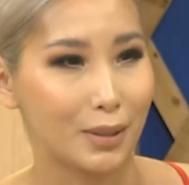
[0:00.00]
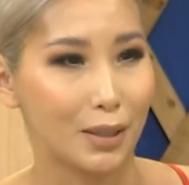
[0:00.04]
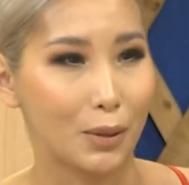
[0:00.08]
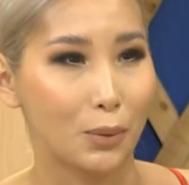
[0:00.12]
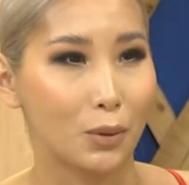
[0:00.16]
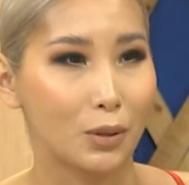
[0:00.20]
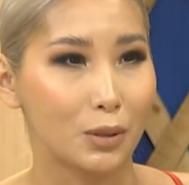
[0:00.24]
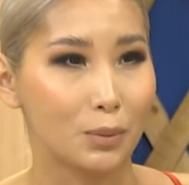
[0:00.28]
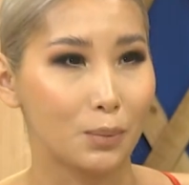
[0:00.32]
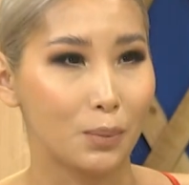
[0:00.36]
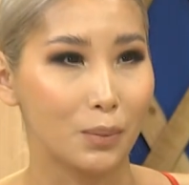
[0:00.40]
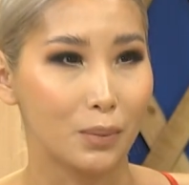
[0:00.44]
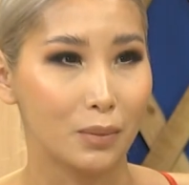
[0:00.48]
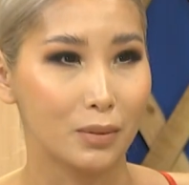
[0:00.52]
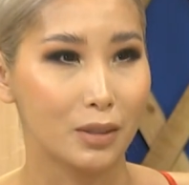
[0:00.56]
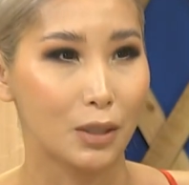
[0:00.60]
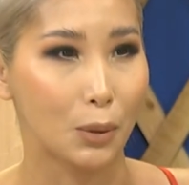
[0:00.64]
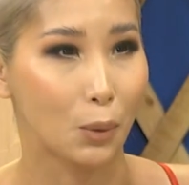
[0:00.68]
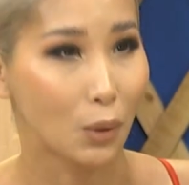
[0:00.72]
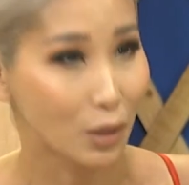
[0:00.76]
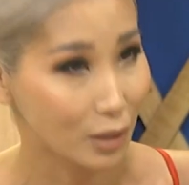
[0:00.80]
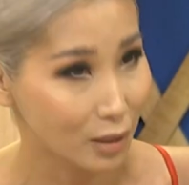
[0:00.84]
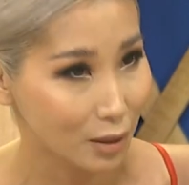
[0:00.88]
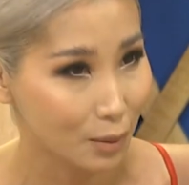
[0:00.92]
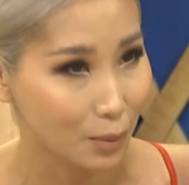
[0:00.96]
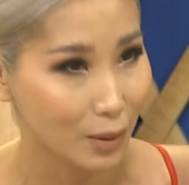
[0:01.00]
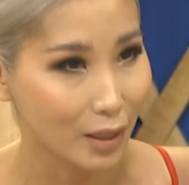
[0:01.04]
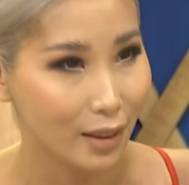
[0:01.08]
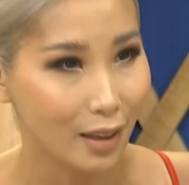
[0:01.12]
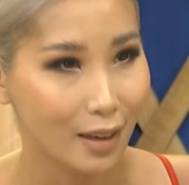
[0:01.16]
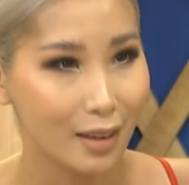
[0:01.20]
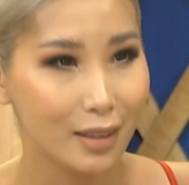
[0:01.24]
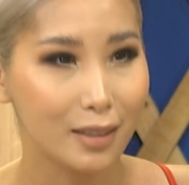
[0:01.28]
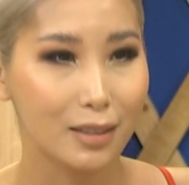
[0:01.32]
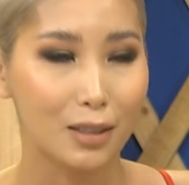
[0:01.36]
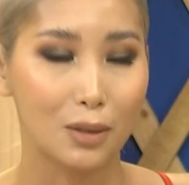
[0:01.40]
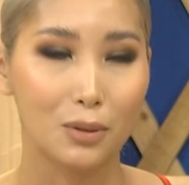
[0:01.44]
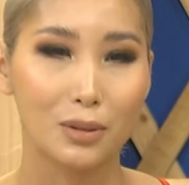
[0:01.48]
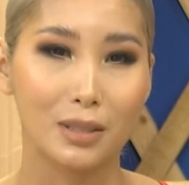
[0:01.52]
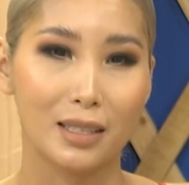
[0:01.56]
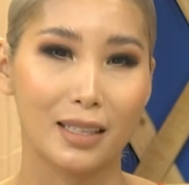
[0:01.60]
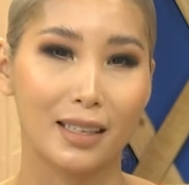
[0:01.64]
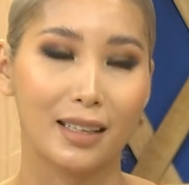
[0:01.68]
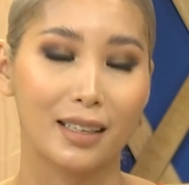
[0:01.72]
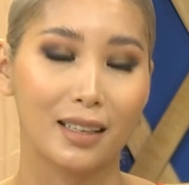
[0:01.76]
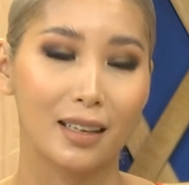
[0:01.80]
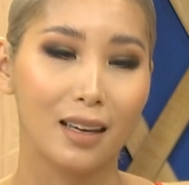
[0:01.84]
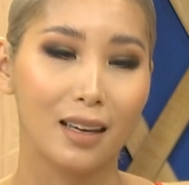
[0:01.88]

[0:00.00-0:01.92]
They wanted me there," and I was like,